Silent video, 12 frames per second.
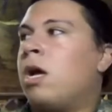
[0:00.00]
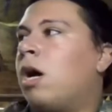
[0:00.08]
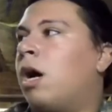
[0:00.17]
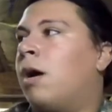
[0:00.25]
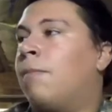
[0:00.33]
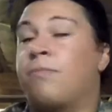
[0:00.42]

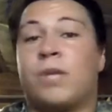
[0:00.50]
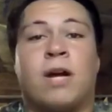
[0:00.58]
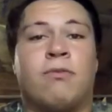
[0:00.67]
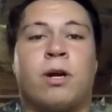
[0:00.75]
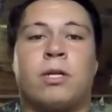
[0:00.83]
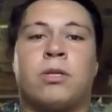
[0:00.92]

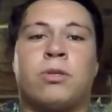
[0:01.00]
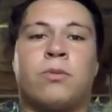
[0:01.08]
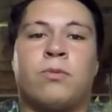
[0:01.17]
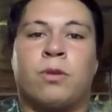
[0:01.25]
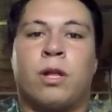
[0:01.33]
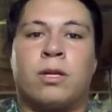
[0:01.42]
I've watched YouTube
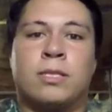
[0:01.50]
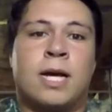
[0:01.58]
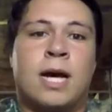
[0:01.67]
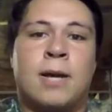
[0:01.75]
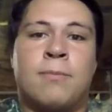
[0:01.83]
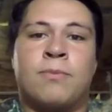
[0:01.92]
for a long
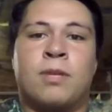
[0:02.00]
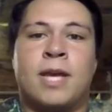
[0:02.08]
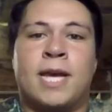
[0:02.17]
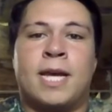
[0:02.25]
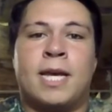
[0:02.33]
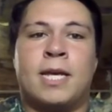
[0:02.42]
time
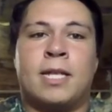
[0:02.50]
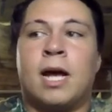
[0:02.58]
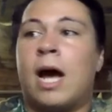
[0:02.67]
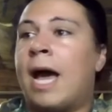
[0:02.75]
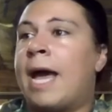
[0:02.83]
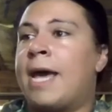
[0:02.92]
and
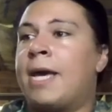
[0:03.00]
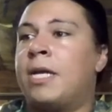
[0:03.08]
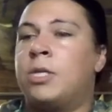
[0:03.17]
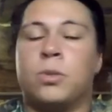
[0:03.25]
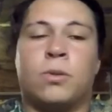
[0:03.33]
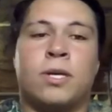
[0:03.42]
I
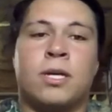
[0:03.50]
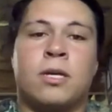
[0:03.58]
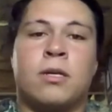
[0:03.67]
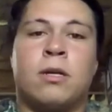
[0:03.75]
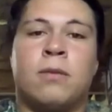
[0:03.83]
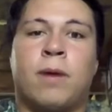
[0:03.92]

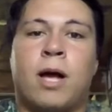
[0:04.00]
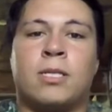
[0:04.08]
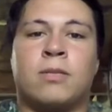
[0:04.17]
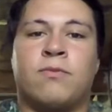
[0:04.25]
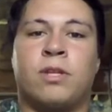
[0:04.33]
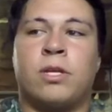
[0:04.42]
enjoy
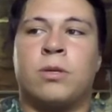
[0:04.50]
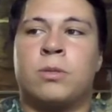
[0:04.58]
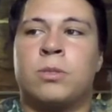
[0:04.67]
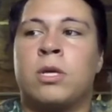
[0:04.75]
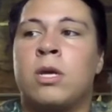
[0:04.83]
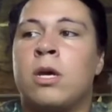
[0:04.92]
unboxing
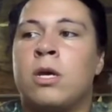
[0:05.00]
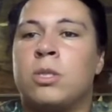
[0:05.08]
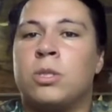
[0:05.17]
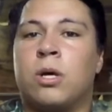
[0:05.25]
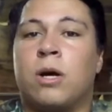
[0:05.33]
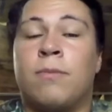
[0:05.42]
videos,
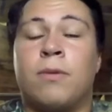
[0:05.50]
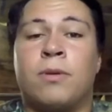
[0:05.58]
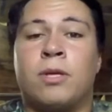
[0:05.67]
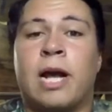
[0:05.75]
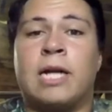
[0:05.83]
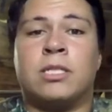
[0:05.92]
so I'm
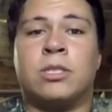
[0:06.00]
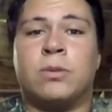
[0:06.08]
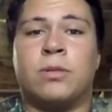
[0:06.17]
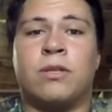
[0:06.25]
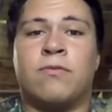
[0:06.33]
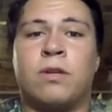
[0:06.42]
hoping you guys
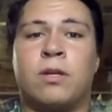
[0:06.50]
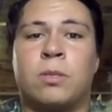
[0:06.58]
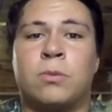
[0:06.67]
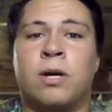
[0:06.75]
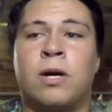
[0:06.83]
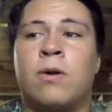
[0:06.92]
enjoy this video
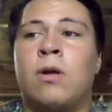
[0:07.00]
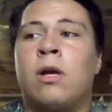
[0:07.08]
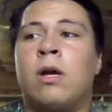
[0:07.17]
as well.